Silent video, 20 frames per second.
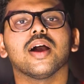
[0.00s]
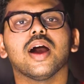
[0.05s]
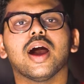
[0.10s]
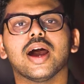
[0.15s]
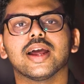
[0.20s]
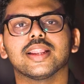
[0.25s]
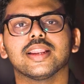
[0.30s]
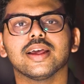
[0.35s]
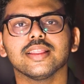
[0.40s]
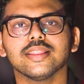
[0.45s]

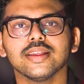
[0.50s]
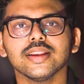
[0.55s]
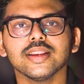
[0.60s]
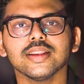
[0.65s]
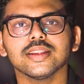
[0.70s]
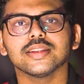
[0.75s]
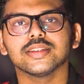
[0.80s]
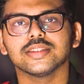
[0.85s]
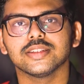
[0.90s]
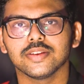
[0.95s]

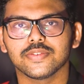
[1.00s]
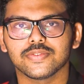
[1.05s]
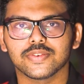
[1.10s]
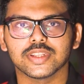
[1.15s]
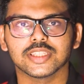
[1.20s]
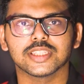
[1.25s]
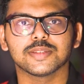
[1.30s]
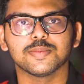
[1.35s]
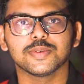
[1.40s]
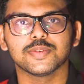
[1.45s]
Another
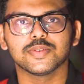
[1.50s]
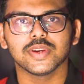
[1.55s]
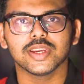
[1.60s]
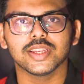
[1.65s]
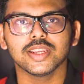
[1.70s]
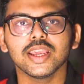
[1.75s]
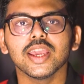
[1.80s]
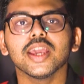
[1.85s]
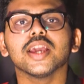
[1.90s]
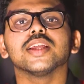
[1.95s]
difference
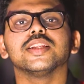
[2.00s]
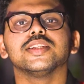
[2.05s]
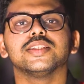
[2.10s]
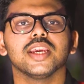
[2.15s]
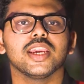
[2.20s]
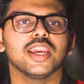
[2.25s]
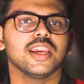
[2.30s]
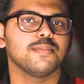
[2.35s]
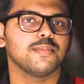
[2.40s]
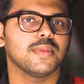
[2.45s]
between
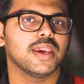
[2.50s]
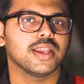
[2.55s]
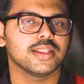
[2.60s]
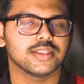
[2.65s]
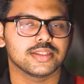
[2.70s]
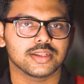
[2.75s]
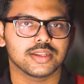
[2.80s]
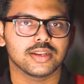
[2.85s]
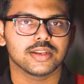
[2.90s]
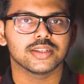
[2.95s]
JEE
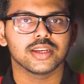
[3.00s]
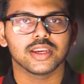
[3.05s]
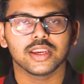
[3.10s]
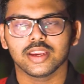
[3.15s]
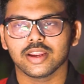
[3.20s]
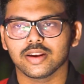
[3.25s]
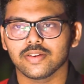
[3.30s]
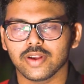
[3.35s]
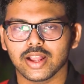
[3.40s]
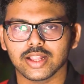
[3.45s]
Mains and
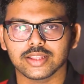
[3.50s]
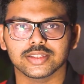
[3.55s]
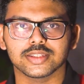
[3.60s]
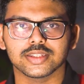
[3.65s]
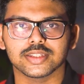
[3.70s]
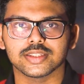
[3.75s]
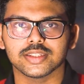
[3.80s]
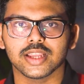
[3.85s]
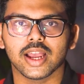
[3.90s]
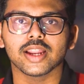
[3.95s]
JEE
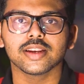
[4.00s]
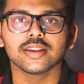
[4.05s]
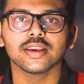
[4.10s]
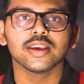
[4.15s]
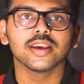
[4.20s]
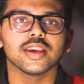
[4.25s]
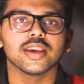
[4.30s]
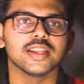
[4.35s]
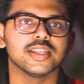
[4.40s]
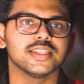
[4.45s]
Advanced is that
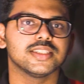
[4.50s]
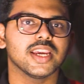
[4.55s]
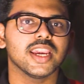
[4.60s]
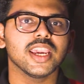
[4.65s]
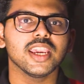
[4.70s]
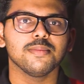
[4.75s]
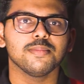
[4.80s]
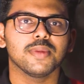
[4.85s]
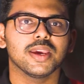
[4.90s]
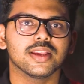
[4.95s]
in
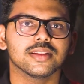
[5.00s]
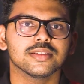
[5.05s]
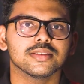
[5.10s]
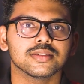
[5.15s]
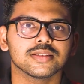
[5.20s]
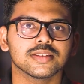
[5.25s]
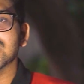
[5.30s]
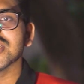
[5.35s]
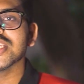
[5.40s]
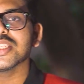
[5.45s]
JEE
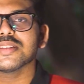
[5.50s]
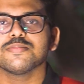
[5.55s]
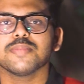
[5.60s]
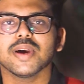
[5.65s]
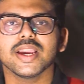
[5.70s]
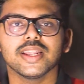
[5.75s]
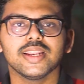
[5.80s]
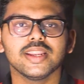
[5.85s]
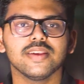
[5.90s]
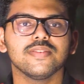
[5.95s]
Mains, just
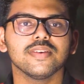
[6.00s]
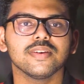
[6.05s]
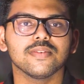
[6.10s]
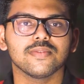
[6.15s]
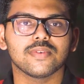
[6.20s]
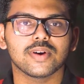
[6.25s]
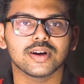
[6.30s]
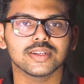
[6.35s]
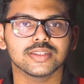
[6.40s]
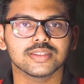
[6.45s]
by
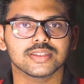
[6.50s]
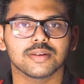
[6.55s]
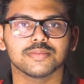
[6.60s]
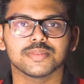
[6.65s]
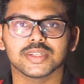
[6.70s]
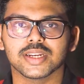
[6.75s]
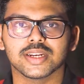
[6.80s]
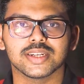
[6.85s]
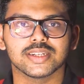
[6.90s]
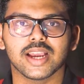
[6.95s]
leaving one
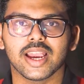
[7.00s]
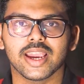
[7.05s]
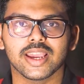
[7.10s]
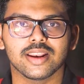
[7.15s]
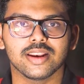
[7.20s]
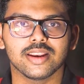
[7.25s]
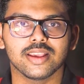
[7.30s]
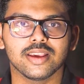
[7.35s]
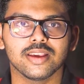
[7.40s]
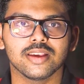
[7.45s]
subject
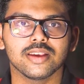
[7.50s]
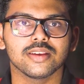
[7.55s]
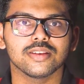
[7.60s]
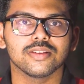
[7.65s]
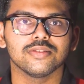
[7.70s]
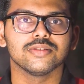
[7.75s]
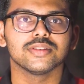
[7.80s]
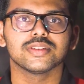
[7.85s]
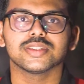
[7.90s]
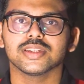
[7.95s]
entirely,
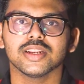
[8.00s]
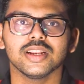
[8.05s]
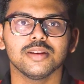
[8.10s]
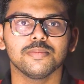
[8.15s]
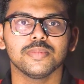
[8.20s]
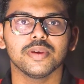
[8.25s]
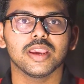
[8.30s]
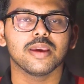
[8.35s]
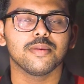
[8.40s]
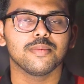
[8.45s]
you'll still
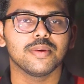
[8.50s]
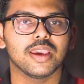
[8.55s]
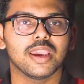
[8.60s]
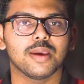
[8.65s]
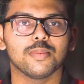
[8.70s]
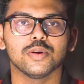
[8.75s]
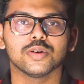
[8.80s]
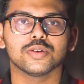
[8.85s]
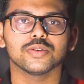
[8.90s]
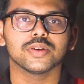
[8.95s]
be
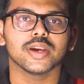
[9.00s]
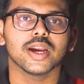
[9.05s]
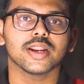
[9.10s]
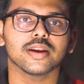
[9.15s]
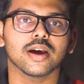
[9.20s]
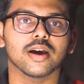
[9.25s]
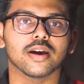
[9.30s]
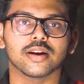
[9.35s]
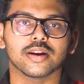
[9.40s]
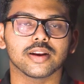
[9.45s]
able to get
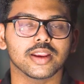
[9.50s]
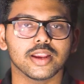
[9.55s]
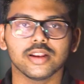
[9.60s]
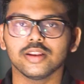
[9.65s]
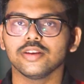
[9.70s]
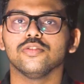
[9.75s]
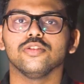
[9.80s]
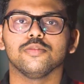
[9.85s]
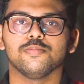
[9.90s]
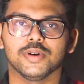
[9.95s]
a
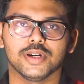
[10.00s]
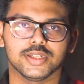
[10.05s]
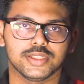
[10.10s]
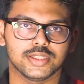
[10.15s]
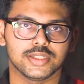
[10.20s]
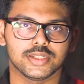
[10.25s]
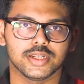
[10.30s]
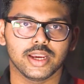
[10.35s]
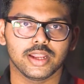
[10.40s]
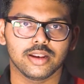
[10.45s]
really good
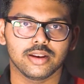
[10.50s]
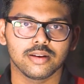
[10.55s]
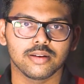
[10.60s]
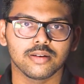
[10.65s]
percentile.